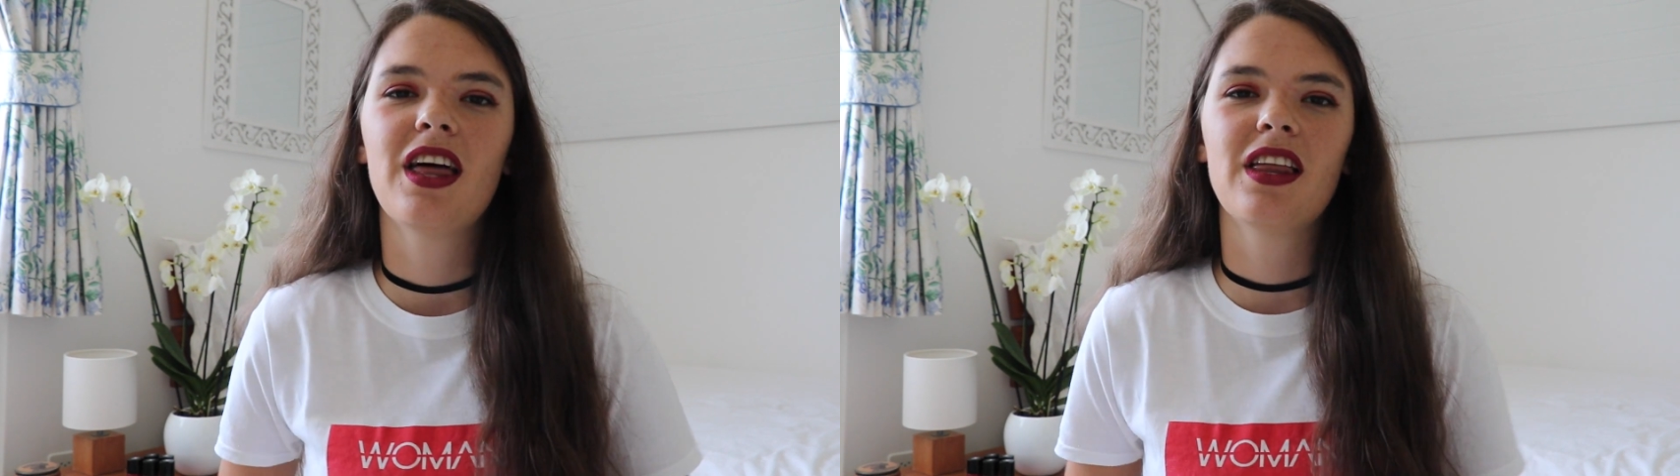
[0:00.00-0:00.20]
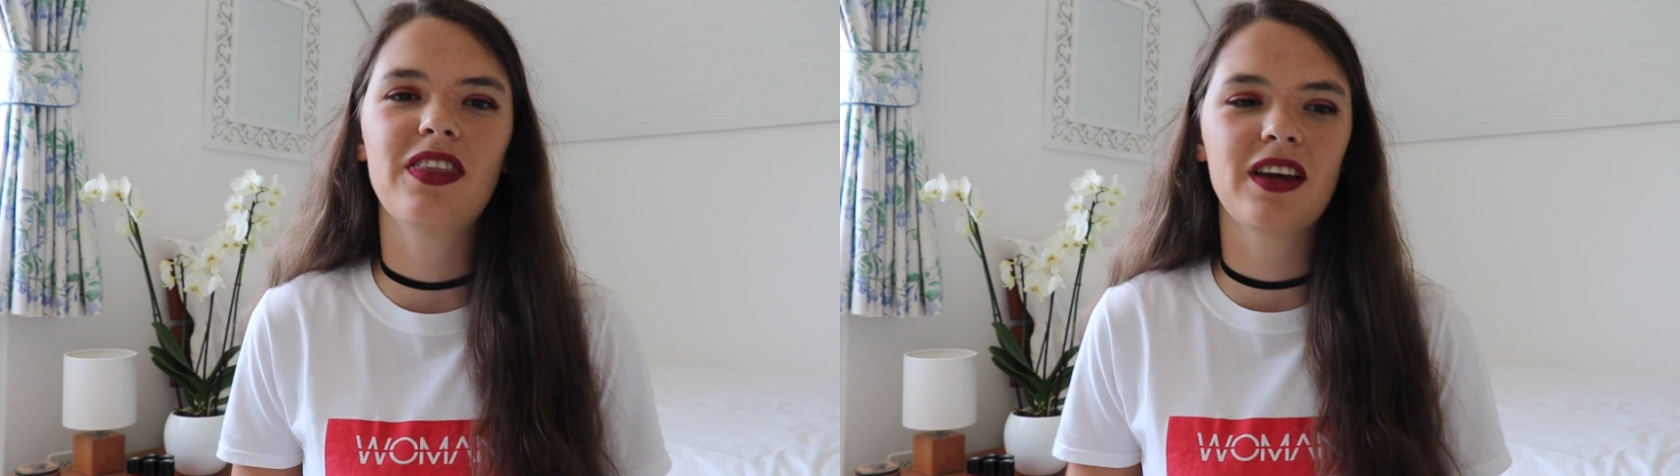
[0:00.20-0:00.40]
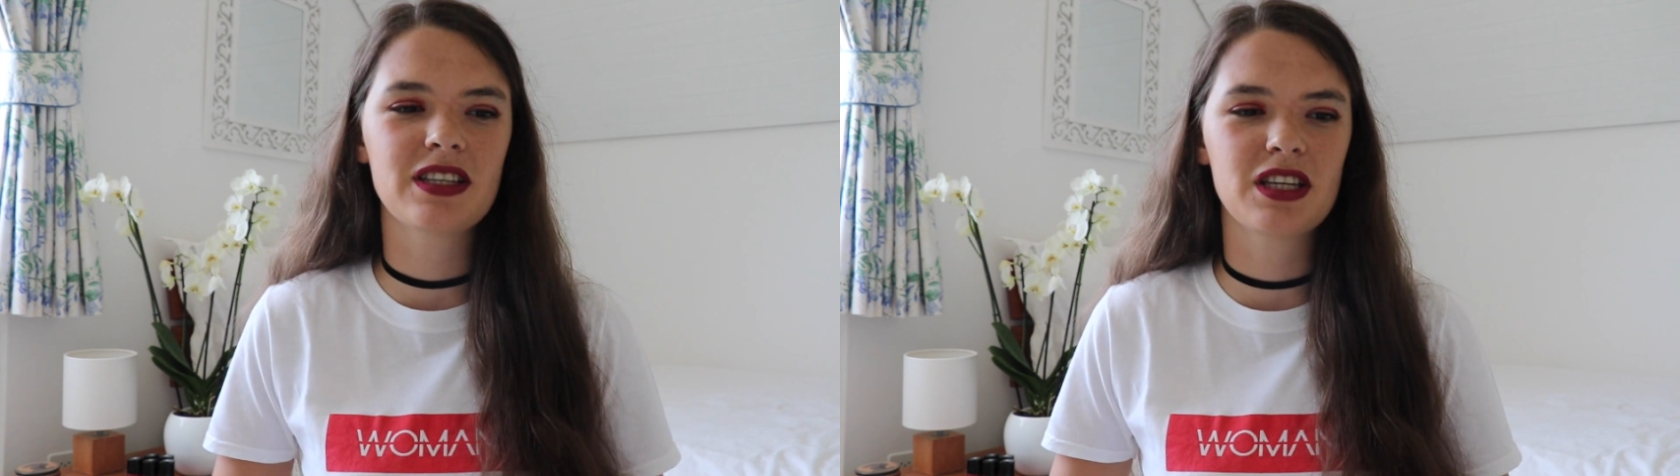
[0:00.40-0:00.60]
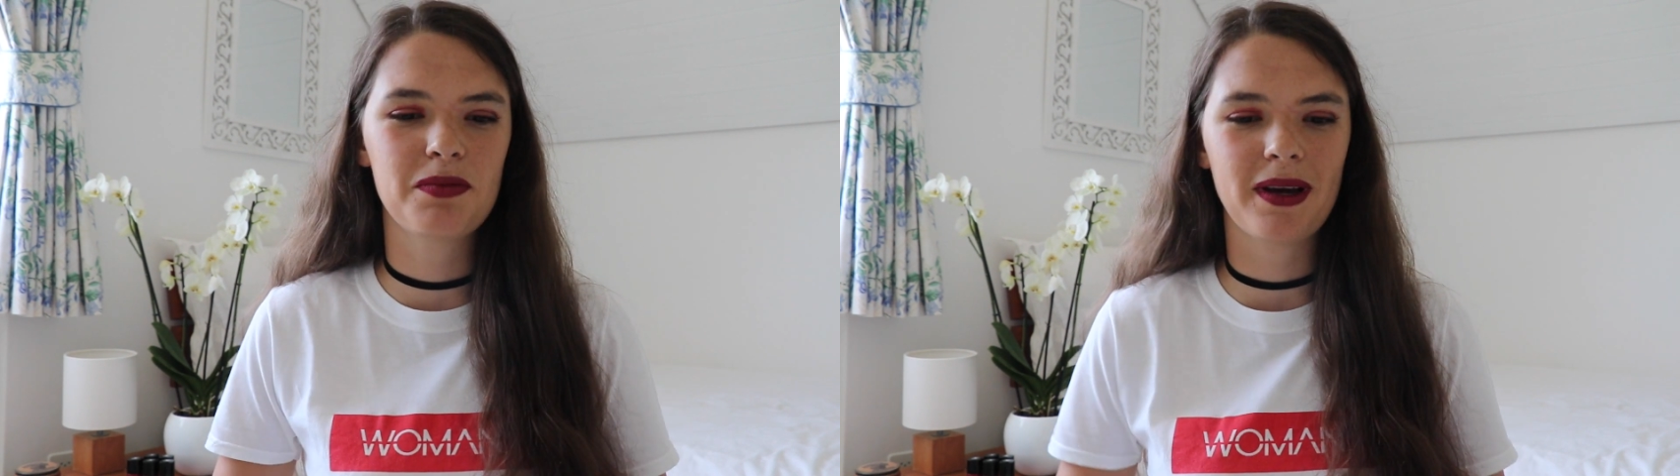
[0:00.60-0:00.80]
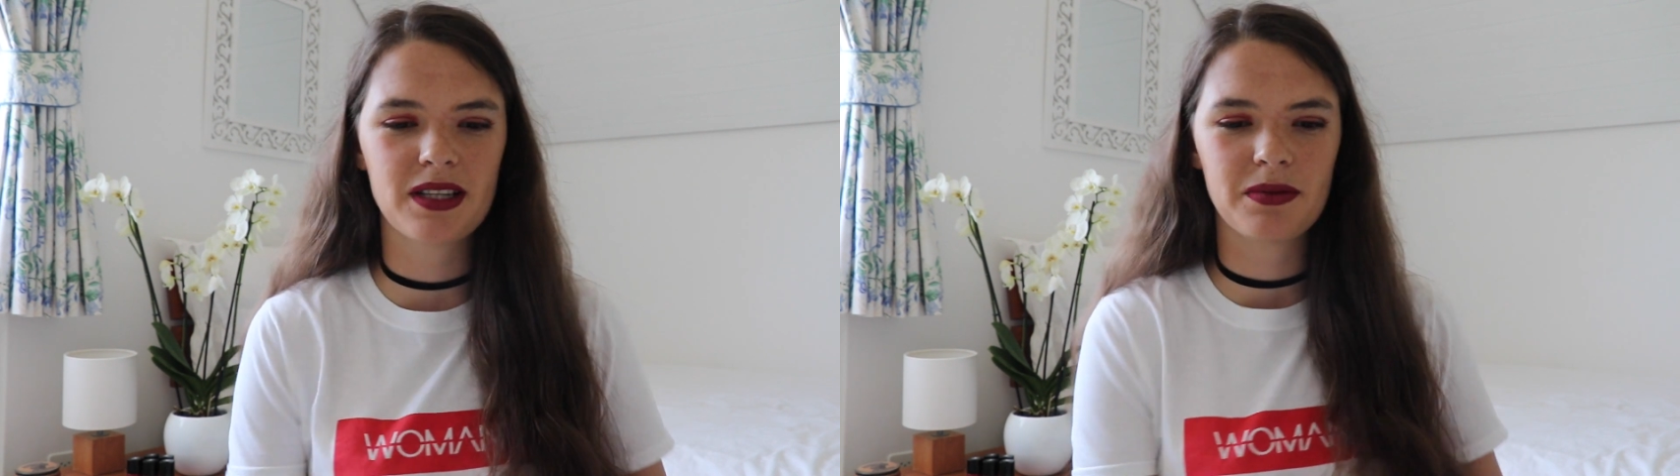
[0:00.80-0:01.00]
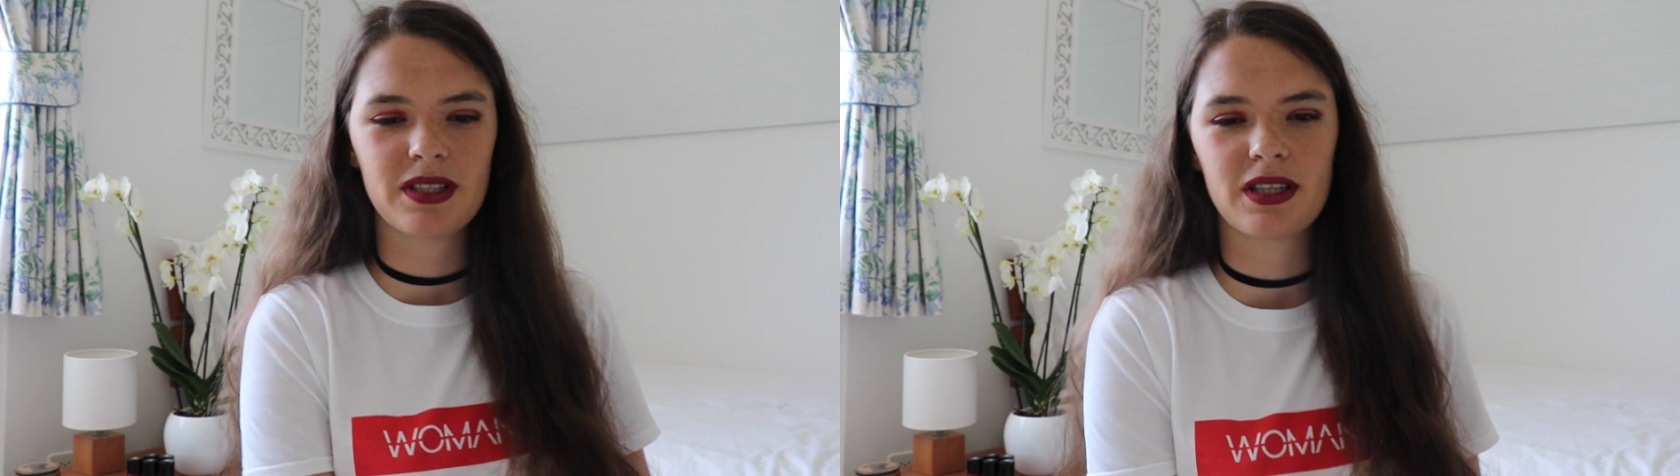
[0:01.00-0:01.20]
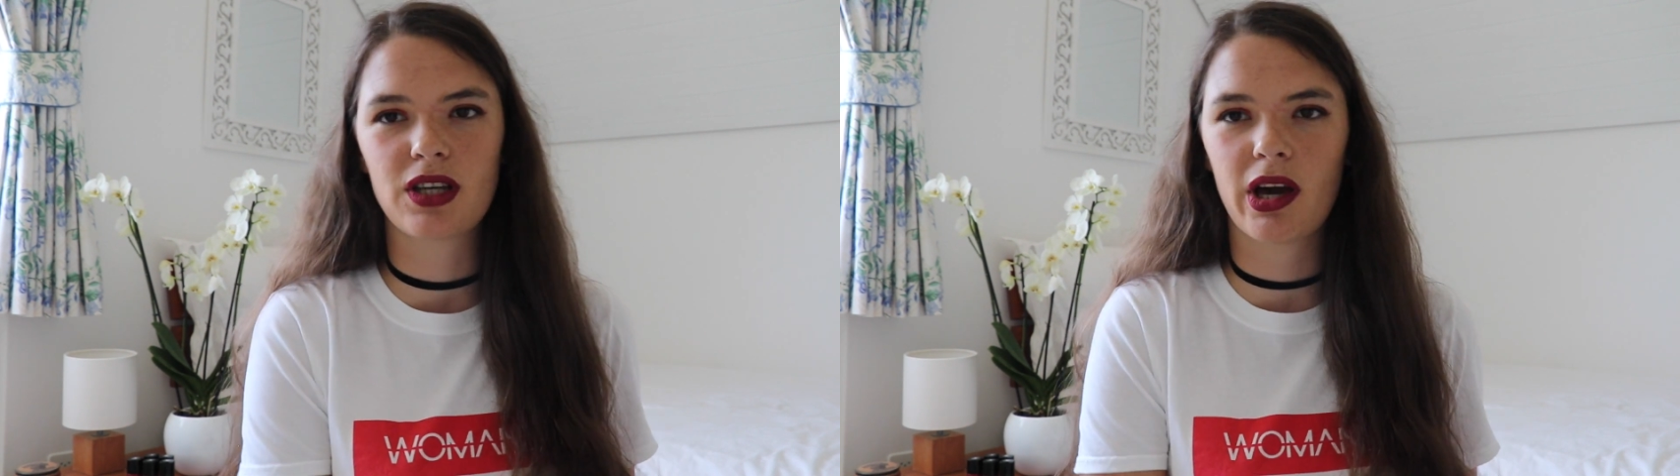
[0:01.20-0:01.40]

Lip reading: The thing is, especially once it's